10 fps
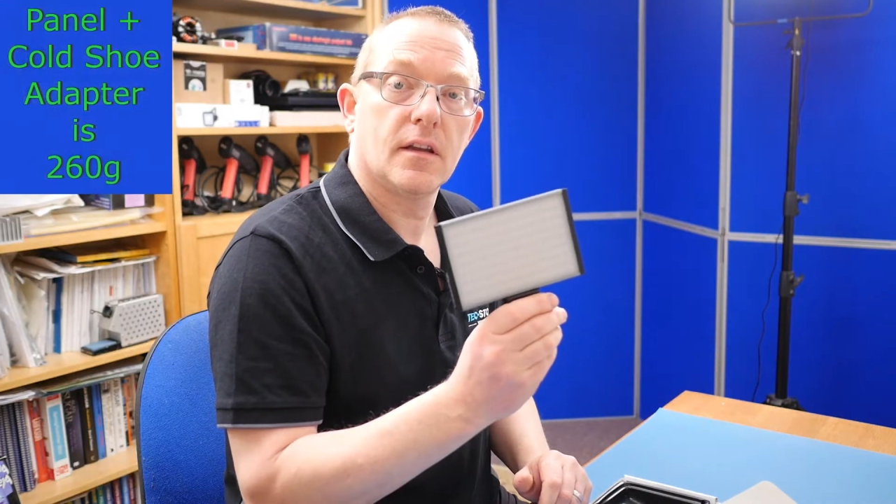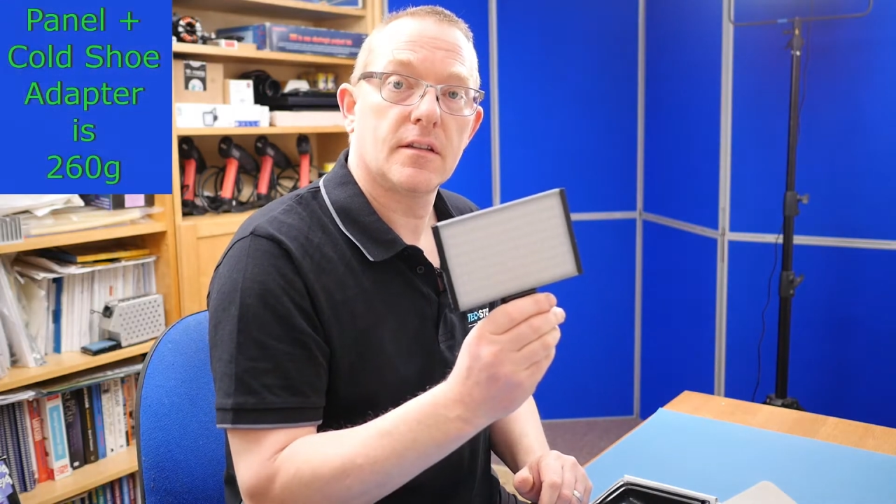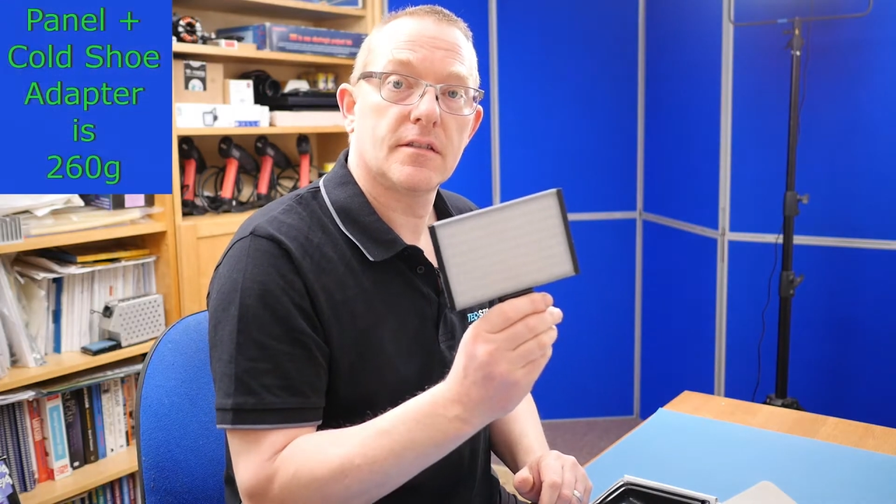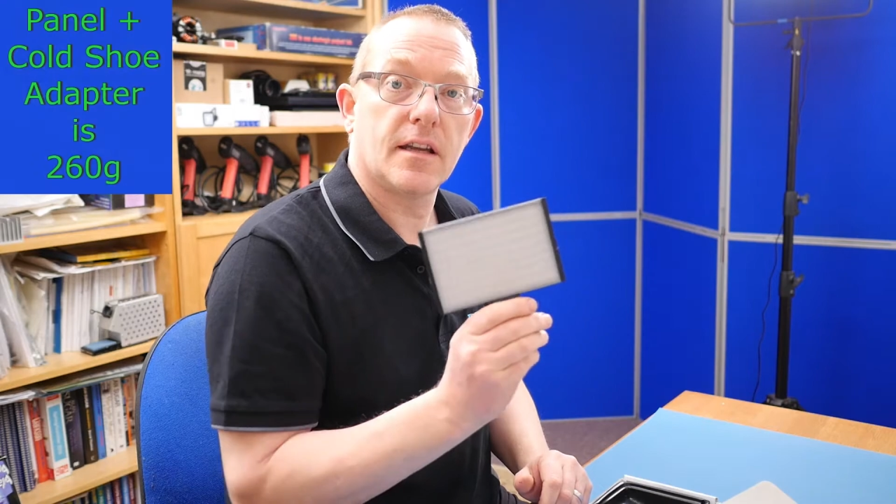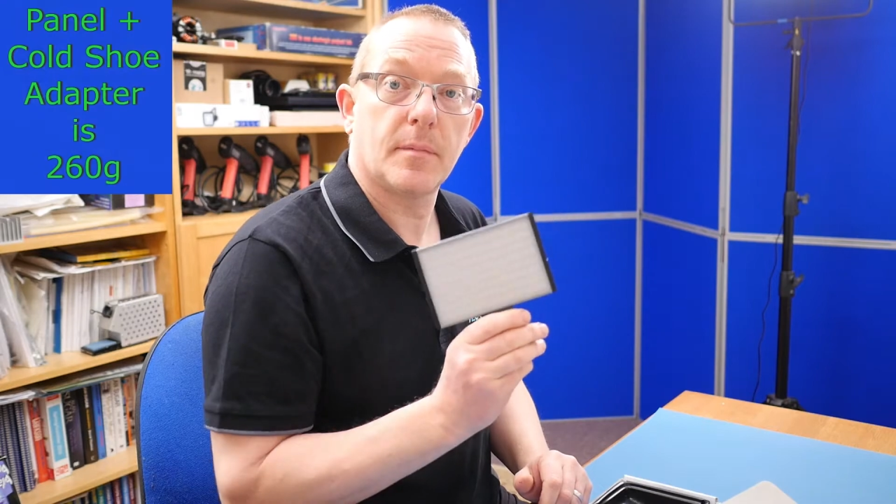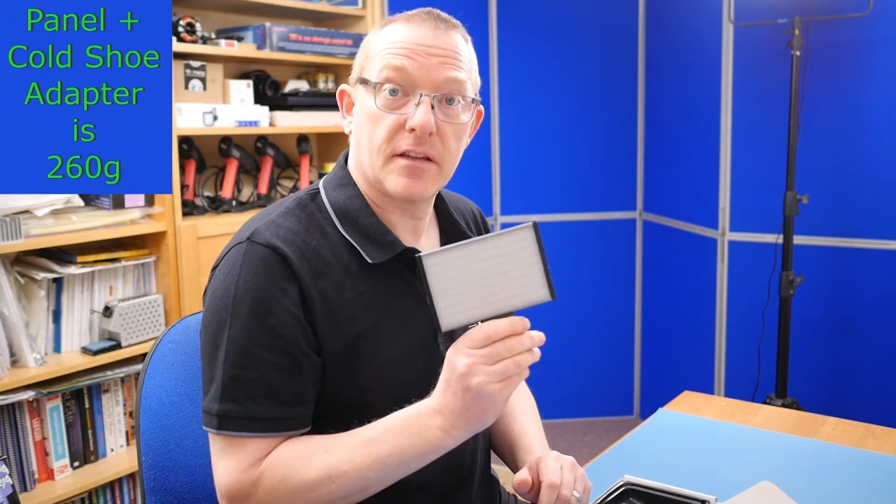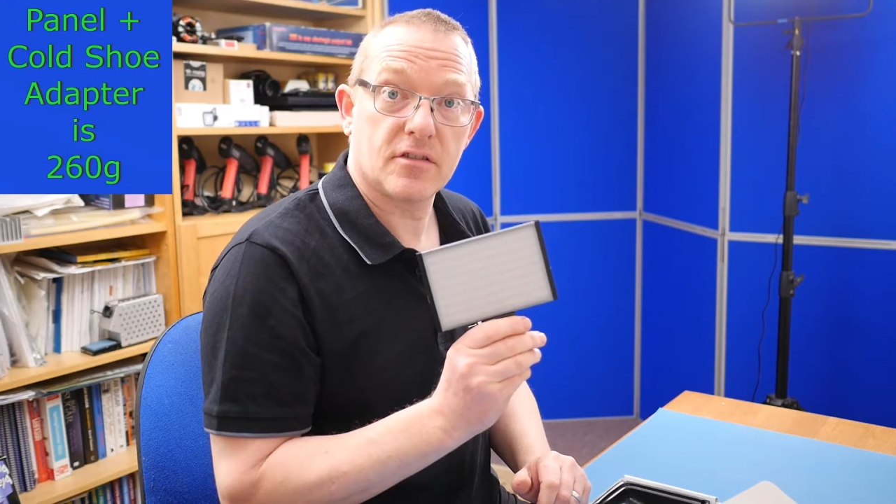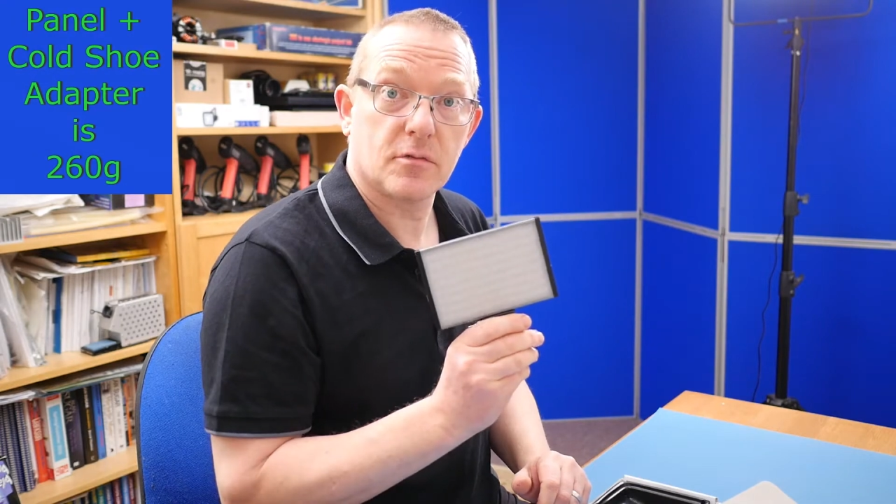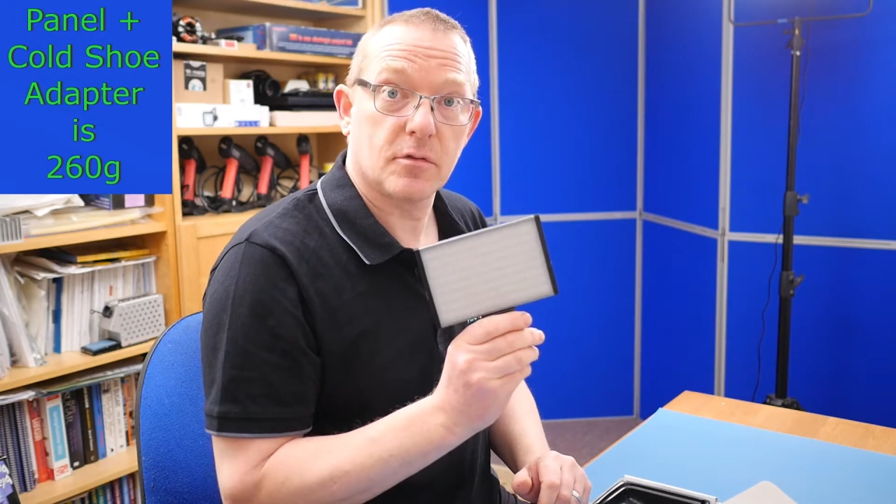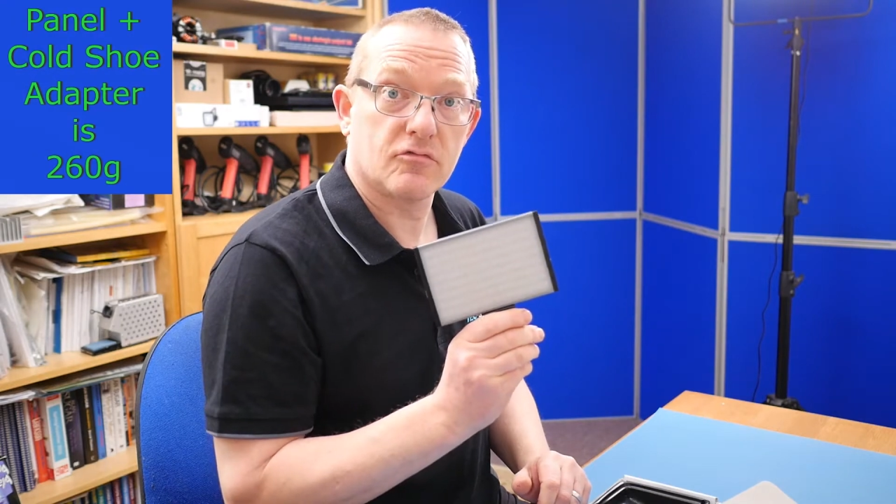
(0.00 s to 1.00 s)
it's then about
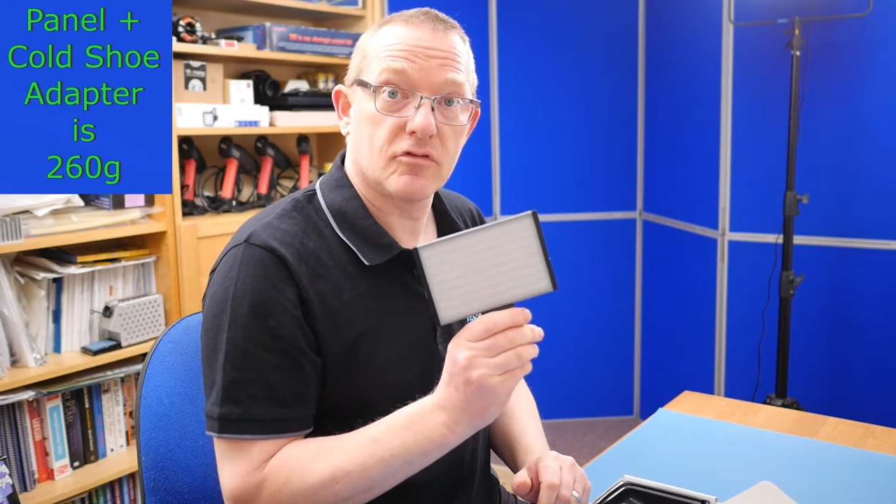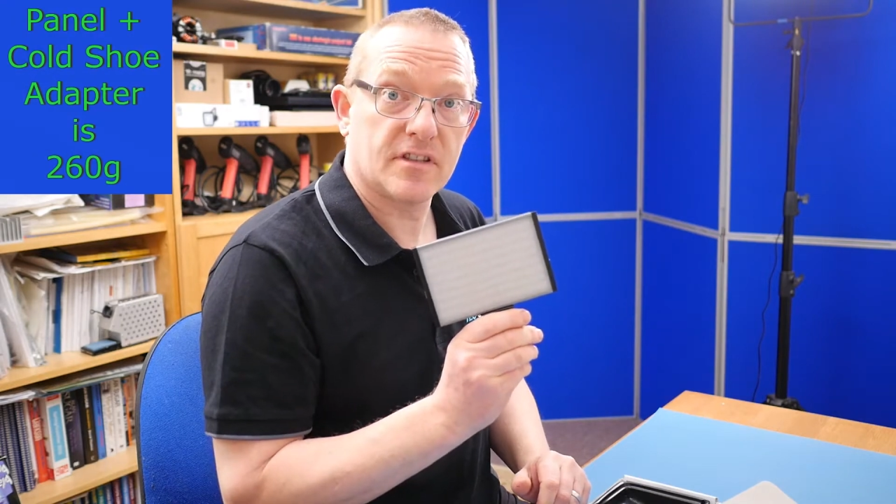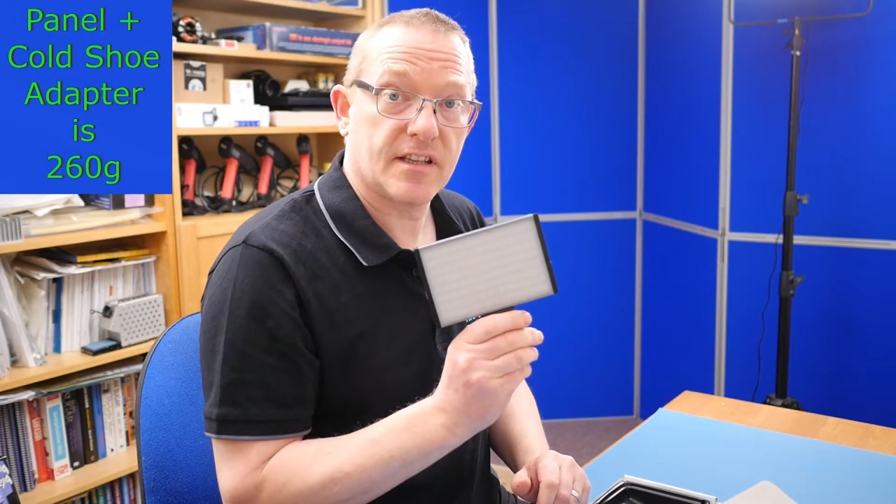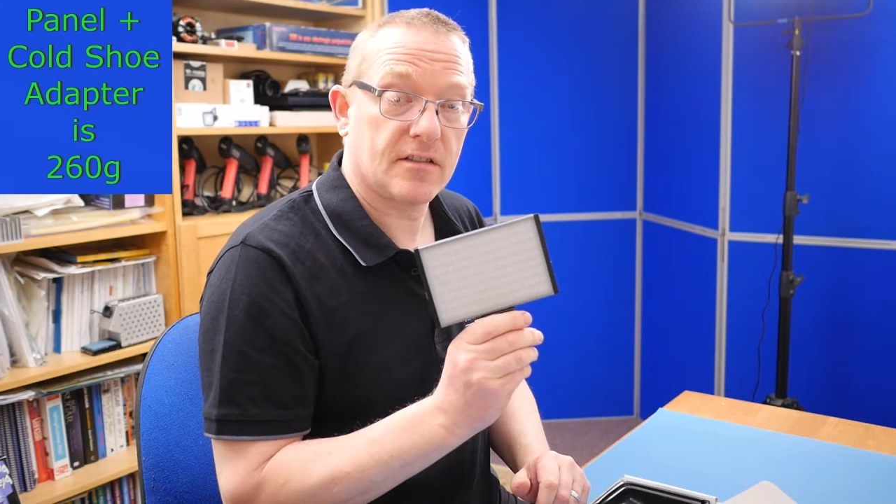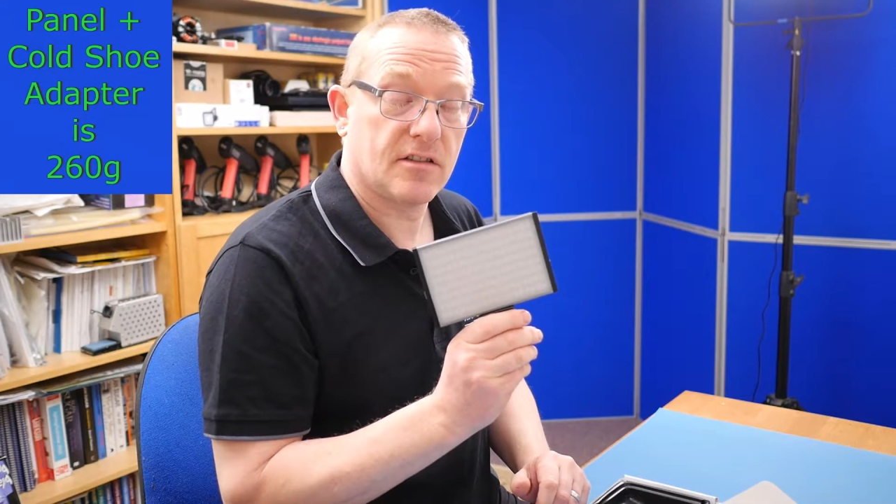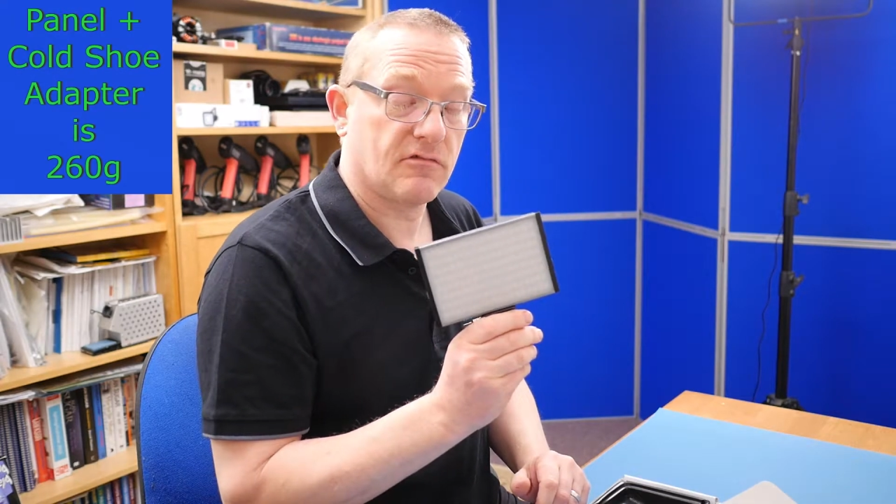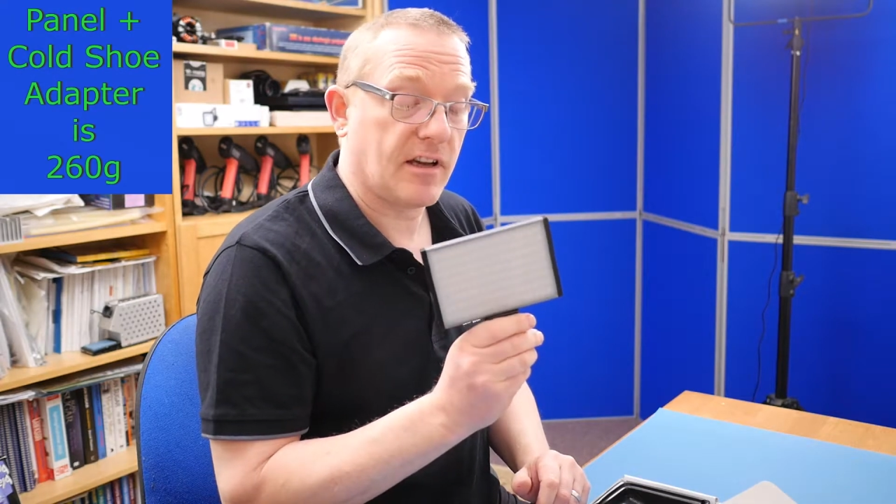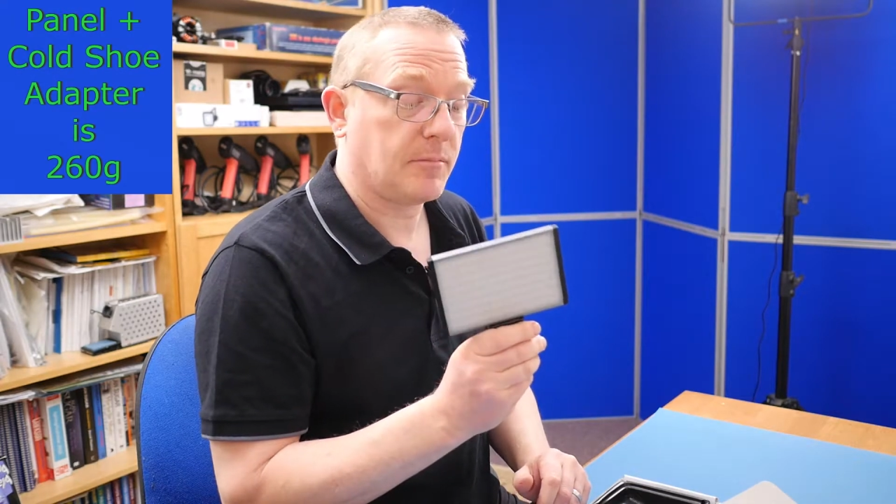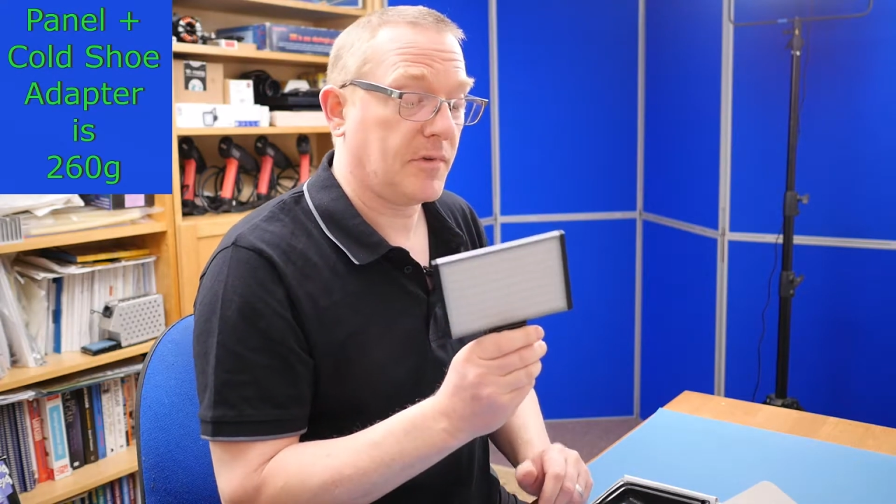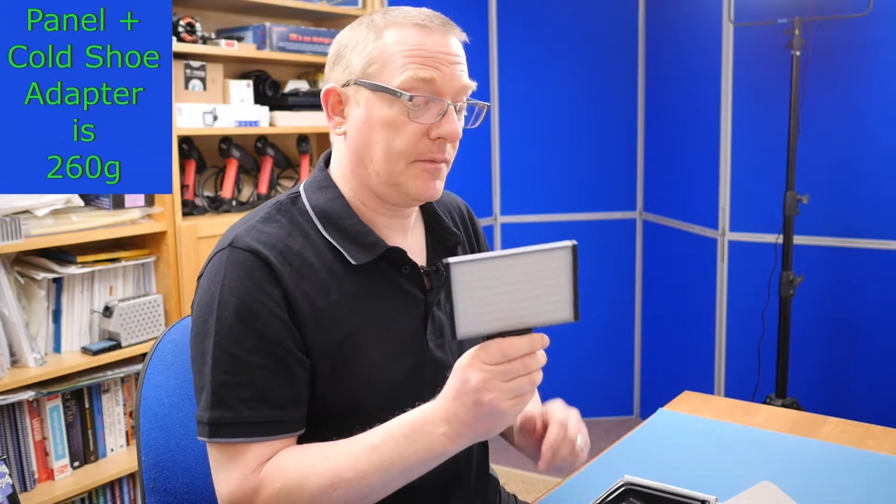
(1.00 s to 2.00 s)
260
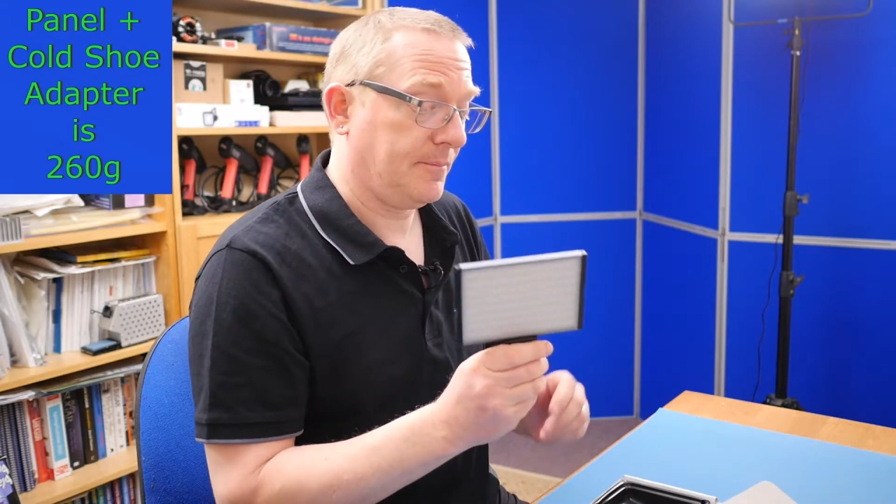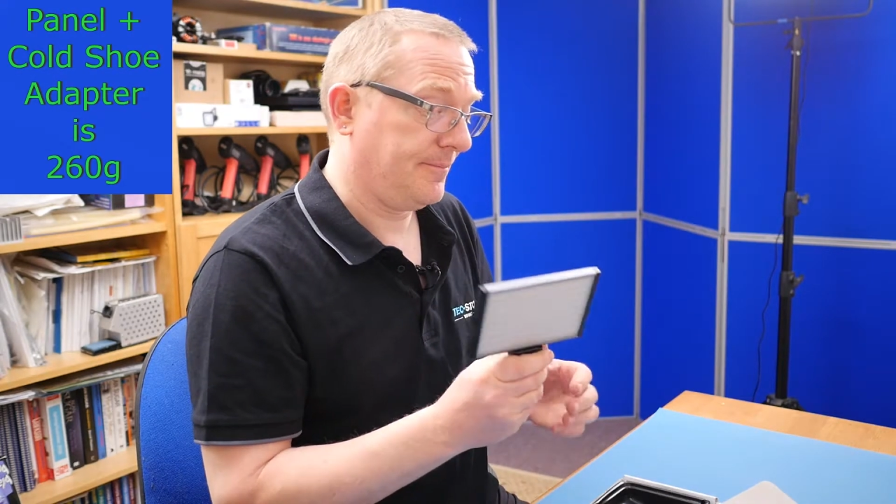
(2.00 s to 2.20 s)
grams.